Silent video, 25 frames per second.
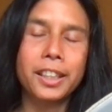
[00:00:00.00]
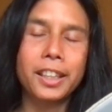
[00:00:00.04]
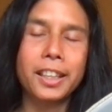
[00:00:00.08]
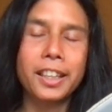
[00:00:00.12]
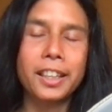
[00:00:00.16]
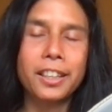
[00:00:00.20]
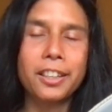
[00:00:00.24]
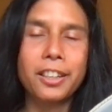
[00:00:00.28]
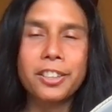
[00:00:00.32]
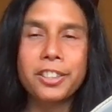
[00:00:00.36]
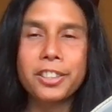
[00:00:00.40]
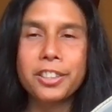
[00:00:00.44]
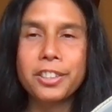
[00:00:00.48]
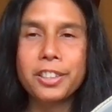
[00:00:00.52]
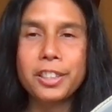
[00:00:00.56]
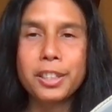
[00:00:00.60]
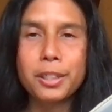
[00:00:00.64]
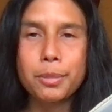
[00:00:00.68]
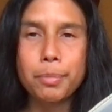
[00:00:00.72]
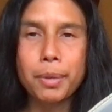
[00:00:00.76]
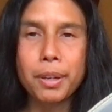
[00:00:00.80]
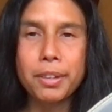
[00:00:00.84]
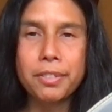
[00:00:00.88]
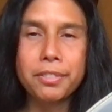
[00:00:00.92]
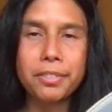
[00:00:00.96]
And also it's
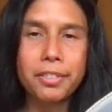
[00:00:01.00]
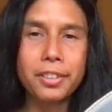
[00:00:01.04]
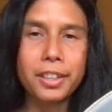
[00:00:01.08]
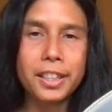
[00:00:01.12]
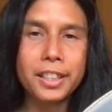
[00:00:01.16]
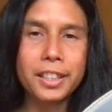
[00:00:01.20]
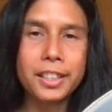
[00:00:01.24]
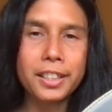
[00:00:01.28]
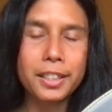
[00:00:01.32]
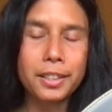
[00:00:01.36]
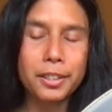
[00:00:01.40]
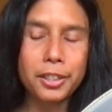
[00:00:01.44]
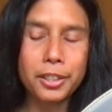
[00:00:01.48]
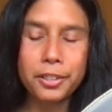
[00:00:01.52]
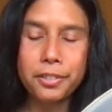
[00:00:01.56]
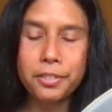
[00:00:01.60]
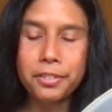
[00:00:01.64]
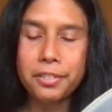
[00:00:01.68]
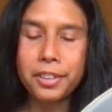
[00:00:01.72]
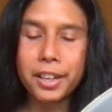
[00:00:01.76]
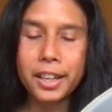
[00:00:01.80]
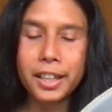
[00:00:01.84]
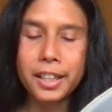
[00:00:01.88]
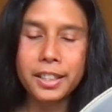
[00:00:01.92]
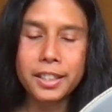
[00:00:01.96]
my good
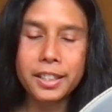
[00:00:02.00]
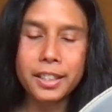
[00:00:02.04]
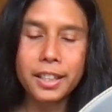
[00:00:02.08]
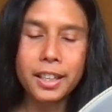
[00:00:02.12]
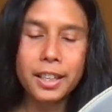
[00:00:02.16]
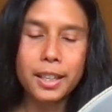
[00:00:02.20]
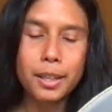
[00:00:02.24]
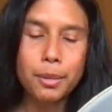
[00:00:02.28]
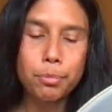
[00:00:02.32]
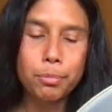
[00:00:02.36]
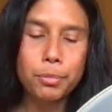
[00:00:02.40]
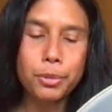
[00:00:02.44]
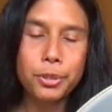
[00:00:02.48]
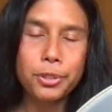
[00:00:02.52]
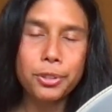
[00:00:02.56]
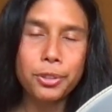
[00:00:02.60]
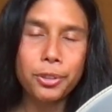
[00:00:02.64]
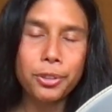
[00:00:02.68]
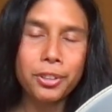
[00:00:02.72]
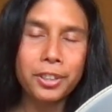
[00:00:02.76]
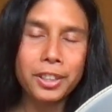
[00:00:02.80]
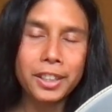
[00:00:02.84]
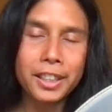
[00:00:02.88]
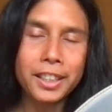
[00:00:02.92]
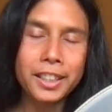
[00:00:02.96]
friend
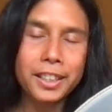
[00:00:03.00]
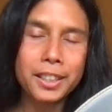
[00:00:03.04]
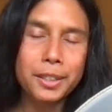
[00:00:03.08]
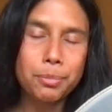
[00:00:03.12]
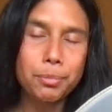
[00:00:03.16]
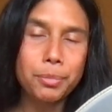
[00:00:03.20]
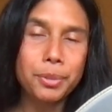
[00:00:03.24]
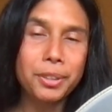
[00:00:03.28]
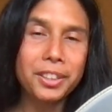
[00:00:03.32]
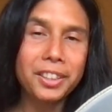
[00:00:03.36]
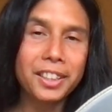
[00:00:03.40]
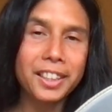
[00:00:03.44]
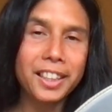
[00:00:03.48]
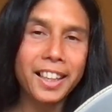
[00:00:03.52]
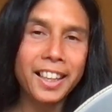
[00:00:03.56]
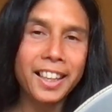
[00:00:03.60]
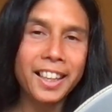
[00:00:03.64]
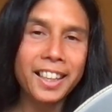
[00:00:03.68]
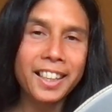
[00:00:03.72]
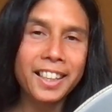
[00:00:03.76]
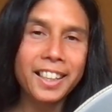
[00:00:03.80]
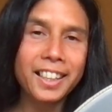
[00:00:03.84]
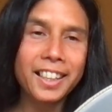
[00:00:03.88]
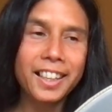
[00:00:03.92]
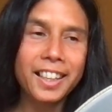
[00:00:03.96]
Midori's
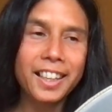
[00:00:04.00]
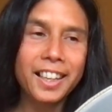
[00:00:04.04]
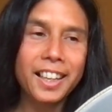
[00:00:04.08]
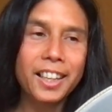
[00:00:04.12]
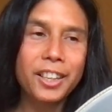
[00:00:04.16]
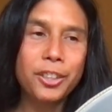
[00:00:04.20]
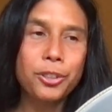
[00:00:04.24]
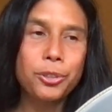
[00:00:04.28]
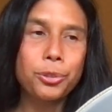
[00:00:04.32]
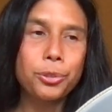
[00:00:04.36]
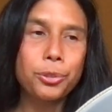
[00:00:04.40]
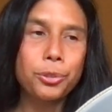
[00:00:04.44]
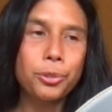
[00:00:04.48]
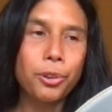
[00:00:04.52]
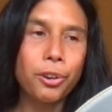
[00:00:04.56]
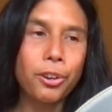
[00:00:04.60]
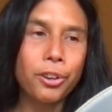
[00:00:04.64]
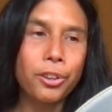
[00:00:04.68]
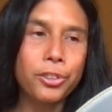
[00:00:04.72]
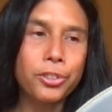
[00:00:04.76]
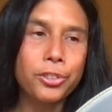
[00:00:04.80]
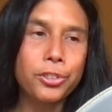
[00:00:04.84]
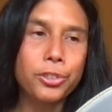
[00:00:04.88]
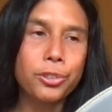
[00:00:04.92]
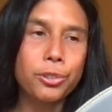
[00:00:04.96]
birthday, who
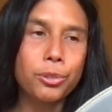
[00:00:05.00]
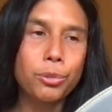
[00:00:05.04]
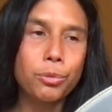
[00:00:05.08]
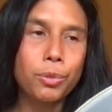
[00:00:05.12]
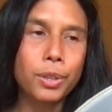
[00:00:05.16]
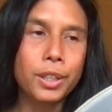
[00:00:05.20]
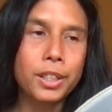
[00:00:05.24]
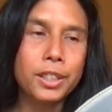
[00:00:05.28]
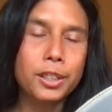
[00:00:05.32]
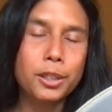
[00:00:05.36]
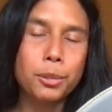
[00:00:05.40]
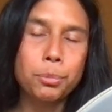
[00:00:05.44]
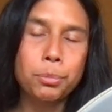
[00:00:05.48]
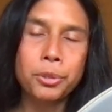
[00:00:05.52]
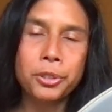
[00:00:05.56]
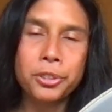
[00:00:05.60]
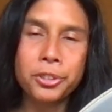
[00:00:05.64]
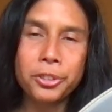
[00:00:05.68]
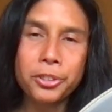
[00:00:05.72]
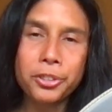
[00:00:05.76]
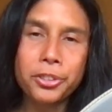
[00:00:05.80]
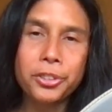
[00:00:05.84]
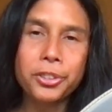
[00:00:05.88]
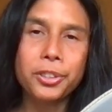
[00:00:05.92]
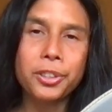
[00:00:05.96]
also was the
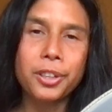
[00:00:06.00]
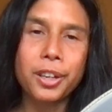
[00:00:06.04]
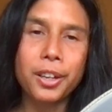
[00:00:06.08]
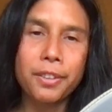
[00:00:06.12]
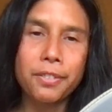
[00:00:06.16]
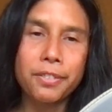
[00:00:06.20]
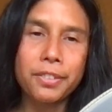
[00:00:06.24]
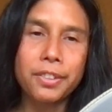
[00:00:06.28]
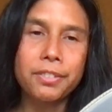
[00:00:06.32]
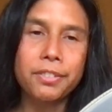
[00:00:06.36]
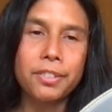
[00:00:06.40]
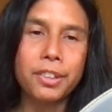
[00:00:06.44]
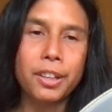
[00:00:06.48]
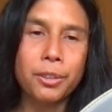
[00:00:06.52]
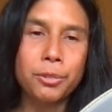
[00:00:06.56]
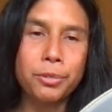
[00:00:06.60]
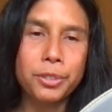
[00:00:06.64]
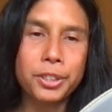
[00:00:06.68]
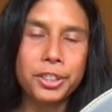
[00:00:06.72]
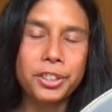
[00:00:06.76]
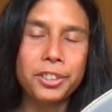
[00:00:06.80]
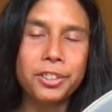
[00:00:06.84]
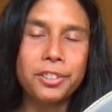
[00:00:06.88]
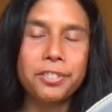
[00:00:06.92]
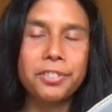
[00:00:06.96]
producer of the
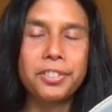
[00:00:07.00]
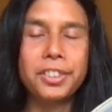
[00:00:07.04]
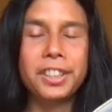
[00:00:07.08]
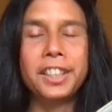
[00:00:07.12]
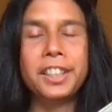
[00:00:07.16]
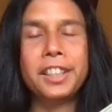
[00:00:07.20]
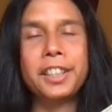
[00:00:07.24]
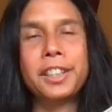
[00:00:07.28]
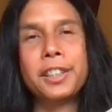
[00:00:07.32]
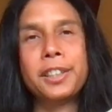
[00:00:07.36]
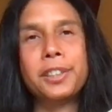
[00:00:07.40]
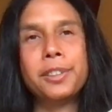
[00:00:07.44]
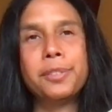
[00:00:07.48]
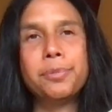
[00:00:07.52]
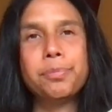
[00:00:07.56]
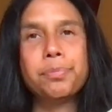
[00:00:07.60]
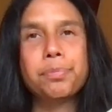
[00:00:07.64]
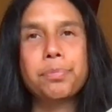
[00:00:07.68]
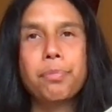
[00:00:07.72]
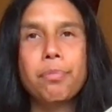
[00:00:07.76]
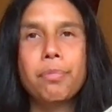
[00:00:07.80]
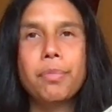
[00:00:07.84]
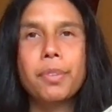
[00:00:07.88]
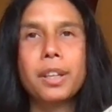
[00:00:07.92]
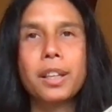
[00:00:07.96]
original video.
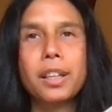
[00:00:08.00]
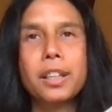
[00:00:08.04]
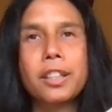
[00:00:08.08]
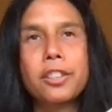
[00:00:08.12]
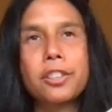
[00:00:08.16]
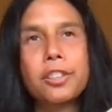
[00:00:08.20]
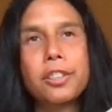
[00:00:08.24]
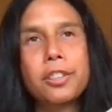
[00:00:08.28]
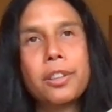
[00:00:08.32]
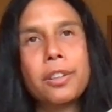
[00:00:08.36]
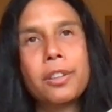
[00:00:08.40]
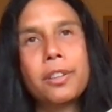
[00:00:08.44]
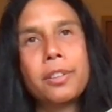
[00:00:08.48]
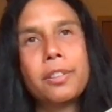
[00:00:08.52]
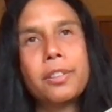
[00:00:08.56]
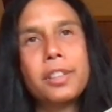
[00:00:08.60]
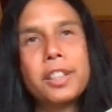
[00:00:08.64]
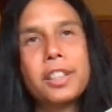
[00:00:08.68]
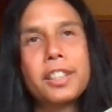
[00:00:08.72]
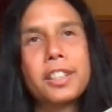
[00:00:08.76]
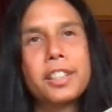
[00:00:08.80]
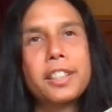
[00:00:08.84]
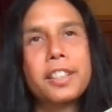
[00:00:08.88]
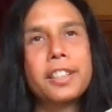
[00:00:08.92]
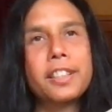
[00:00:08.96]
And so
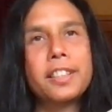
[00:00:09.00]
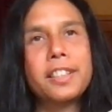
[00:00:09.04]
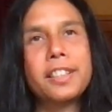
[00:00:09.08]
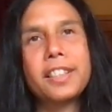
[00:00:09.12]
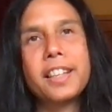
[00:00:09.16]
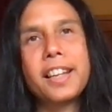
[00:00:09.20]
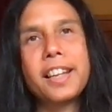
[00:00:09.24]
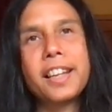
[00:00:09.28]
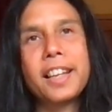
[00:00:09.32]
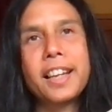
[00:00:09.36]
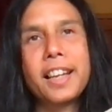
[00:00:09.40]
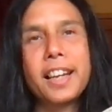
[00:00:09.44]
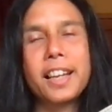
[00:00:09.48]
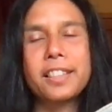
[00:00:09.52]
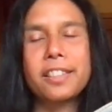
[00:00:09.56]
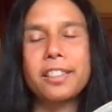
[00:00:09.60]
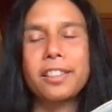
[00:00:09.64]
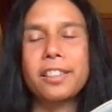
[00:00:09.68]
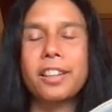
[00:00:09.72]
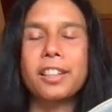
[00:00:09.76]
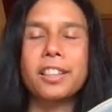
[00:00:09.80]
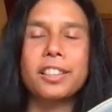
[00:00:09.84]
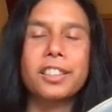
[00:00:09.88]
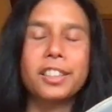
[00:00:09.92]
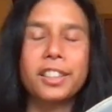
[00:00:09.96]
this day has a
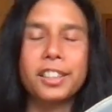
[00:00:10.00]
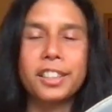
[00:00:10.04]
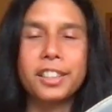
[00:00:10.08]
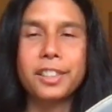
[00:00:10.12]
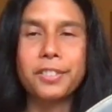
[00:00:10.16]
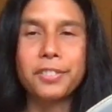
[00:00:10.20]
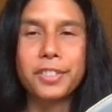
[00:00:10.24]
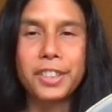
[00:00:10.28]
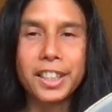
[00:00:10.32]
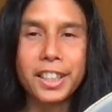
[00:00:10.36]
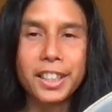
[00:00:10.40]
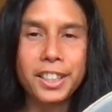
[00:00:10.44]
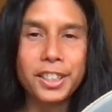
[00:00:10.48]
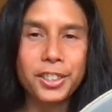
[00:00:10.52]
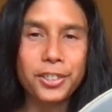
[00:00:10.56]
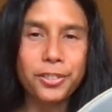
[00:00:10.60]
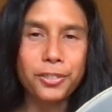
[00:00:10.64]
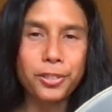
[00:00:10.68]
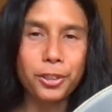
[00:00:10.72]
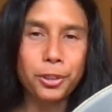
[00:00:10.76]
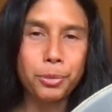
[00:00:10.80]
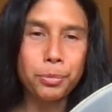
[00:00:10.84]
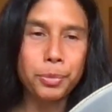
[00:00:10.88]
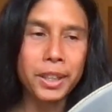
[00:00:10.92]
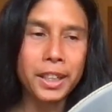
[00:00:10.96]
lot of significance
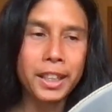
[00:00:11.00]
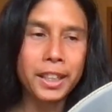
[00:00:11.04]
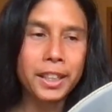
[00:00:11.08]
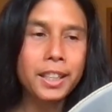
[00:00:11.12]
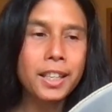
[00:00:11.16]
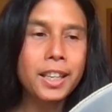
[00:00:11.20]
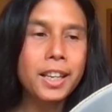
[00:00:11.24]
for me.